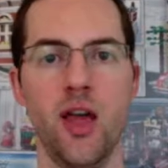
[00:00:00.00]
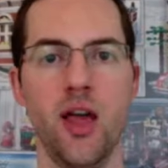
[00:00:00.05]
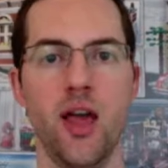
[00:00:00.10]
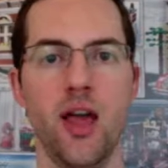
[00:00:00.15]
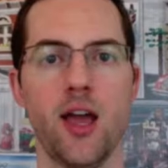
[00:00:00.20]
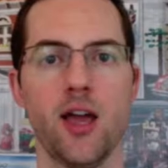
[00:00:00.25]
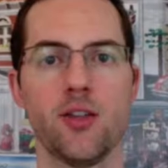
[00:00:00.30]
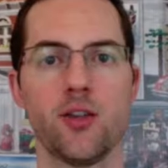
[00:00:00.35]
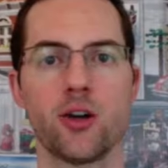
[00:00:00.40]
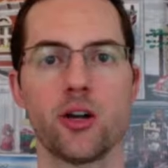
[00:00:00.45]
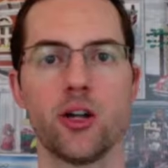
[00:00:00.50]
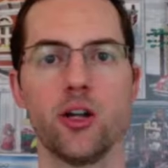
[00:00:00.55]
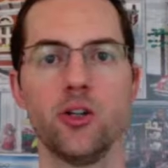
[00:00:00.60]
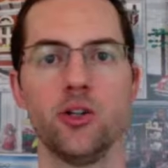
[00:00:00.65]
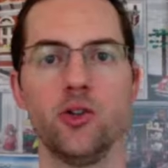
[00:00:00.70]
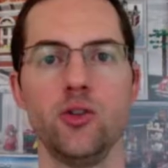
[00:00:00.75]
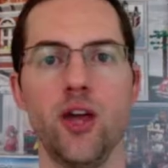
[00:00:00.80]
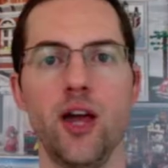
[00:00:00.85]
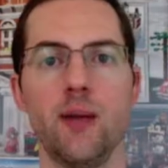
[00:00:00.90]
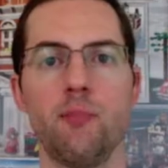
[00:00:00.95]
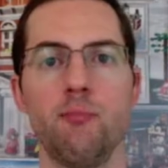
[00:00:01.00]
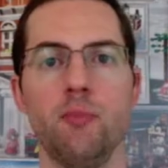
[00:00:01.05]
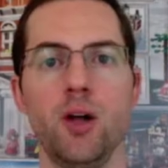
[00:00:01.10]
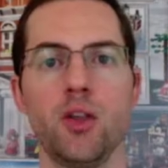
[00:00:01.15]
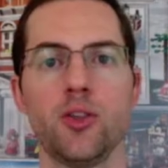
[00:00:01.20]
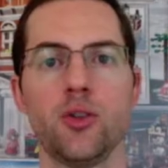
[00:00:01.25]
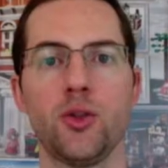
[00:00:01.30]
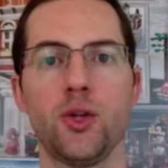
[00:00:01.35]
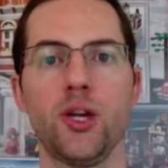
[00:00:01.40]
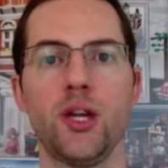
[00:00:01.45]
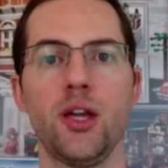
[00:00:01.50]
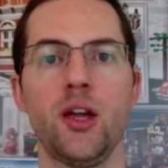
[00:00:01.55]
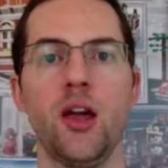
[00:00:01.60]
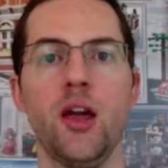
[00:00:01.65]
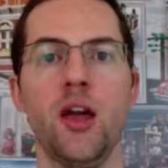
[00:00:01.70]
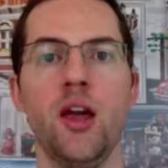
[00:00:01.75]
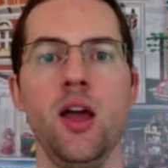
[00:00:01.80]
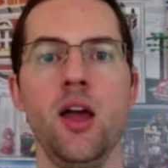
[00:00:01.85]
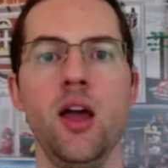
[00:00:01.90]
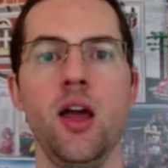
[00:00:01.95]
And they're going to do that monthly.
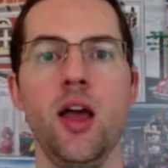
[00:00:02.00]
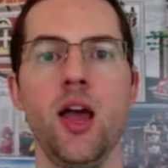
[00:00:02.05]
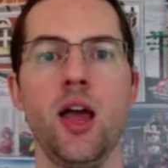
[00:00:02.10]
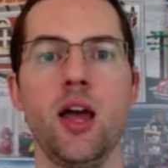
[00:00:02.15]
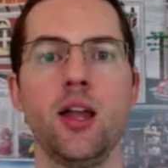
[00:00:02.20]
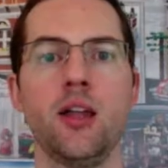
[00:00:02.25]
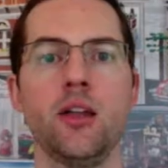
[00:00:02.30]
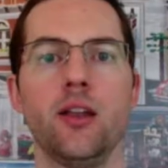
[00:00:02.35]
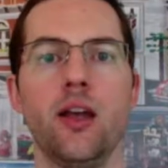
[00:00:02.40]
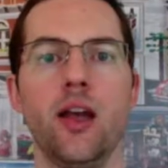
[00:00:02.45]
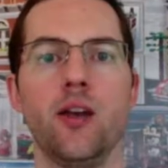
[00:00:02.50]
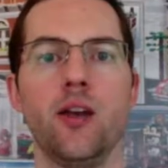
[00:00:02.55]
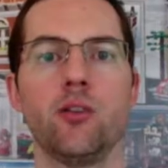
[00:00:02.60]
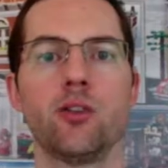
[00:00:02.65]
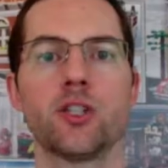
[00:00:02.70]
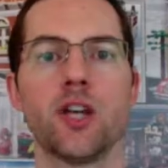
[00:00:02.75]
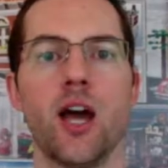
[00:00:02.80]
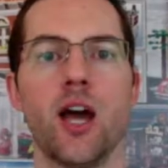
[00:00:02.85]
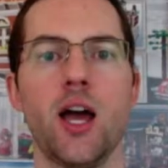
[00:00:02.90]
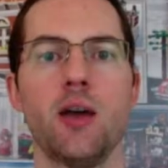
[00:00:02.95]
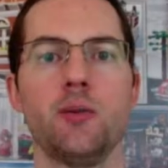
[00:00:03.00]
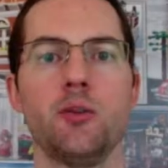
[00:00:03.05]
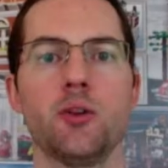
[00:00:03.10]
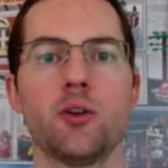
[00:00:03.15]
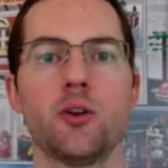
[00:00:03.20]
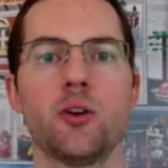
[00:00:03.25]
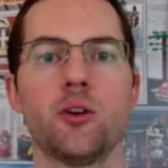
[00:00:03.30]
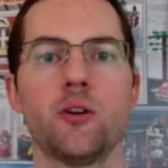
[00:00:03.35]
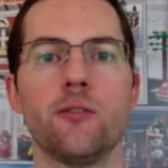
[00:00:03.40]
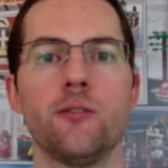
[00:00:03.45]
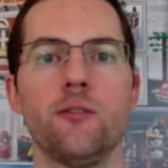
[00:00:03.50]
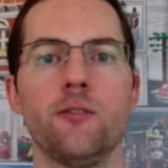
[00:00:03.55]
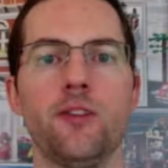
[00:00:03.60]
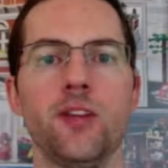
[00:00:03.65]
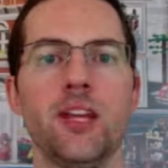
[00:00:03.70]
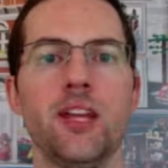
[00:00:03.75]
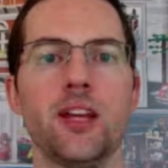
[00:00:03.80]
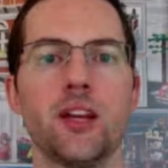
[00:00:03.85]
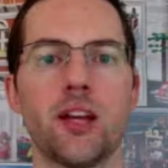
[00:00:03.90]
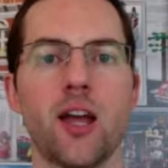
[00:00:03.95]
And every time your
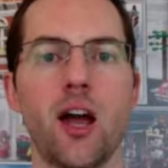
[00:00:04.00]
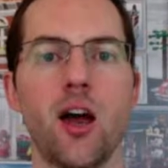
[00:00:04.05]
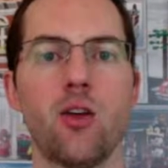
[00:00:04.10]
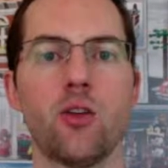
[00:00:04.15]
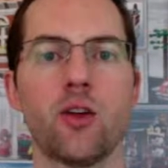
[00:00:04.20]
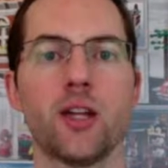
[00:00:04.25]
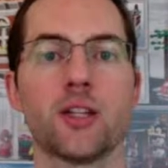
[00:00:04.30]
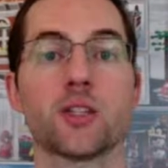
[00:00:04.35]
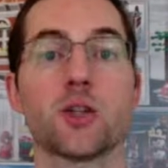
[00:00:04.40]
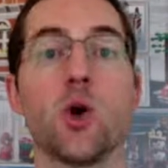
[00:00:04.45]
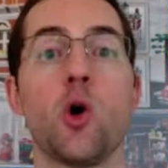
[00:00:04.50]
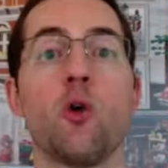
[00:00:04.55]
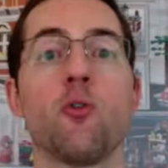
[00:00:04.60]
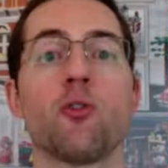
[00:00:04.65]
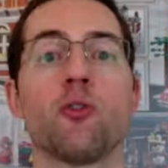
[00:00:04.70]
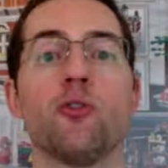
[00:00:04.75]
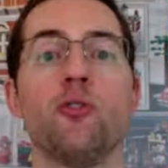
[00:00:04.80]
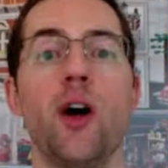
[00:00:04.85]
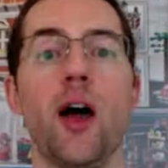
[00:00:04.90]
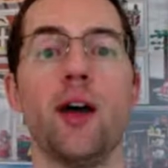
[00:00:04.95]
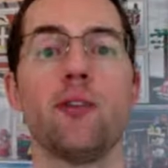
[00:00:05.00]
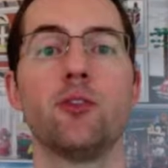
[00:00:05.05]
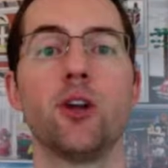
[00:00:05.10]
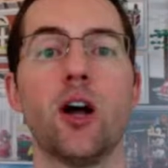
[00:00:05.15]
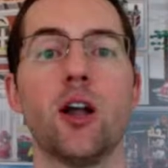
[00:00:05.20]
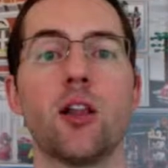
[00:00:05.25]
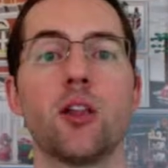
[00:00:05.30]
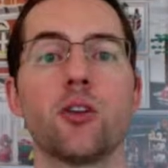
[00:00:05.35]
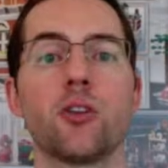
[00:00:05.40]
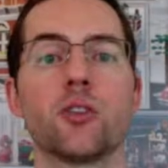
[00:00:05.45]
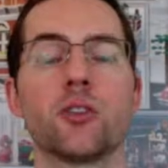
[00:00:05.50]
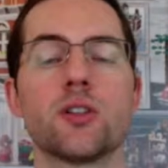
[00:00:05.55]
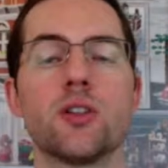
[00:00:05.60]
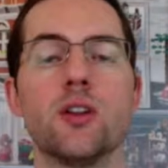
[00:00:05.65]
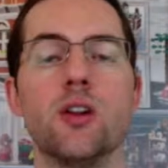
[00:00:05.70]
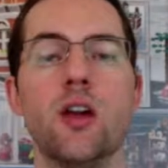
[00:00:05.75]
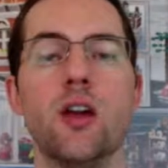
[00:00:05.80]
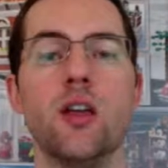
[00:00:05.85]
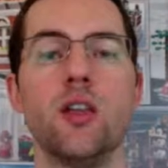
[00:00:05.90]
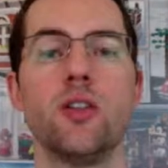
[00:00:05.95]
fee account gets over $5,
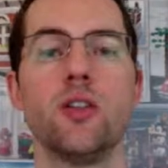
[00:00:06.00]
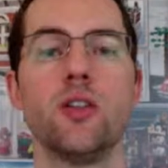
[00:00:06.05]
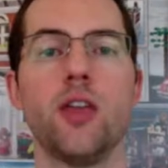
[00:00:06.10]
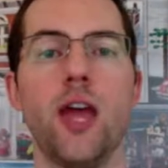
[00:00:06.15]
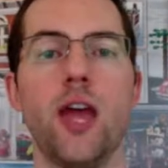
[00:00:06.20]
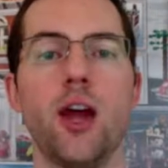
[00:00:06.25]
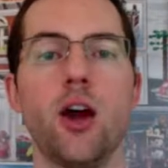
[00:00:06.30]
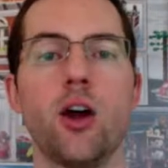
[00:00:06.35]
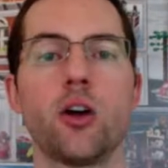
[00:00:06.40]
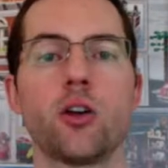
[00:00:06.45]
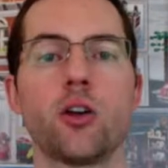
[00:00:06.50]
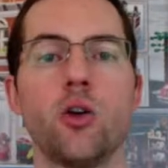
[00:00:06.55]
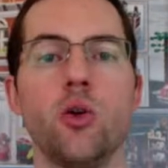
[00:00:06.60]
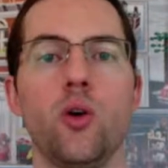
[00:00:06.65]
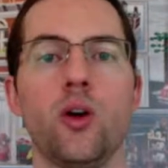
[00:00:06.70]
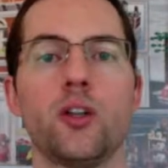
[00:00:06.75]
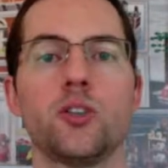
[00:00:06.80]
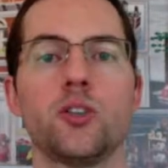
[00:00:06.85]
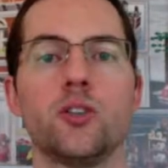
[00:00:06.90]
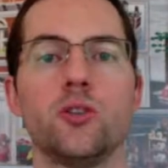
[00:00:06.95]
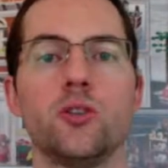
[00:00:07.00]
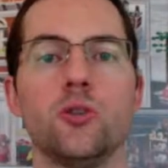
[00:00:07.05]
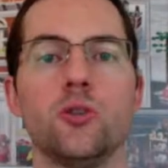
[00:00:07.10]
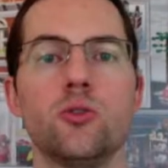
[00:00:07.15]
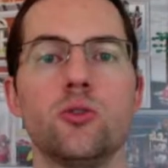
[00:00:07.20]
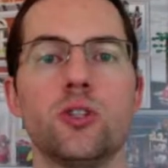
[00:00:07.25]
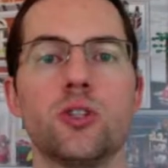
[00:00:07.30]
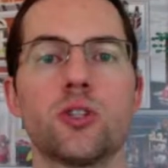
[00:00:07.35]
they are going to